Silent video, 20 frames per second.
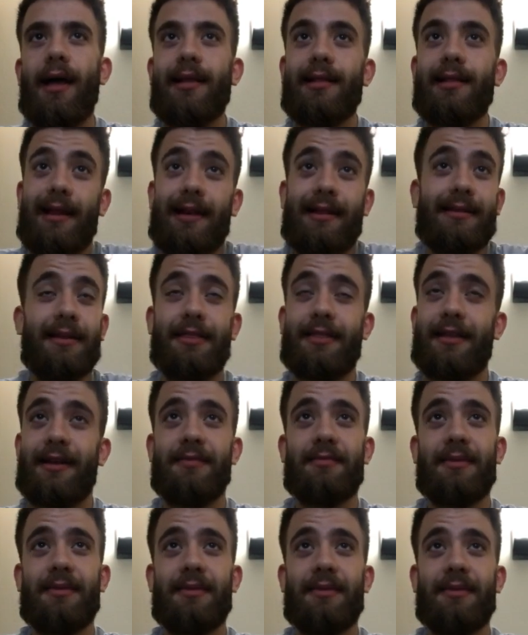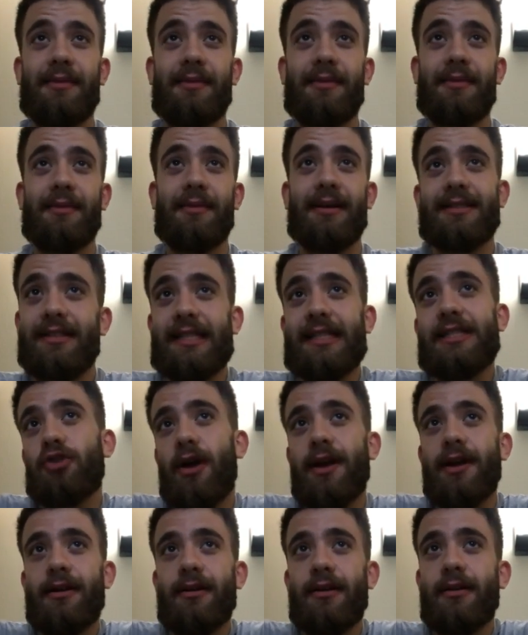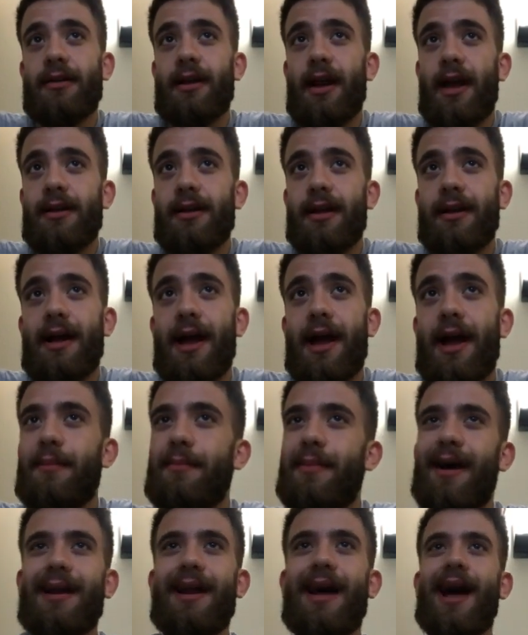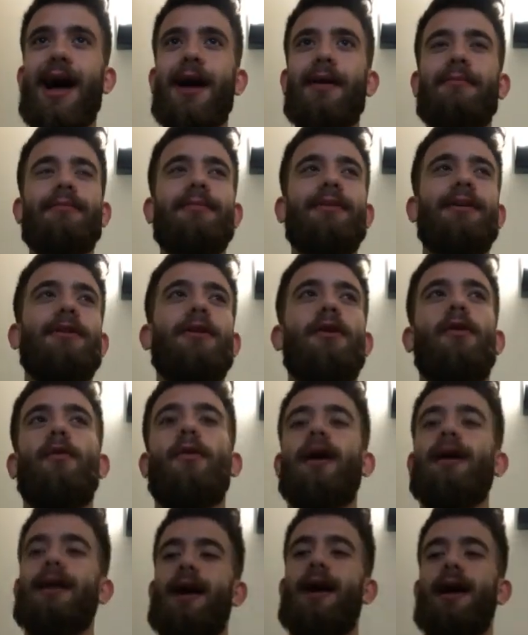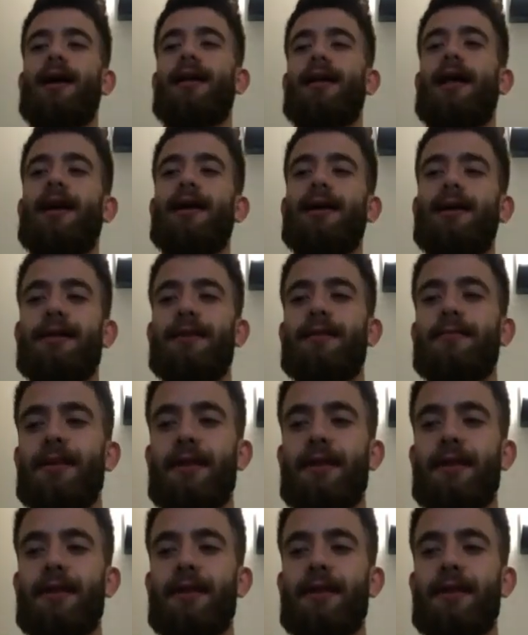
like to think myself as a striker kind of guy, but what I like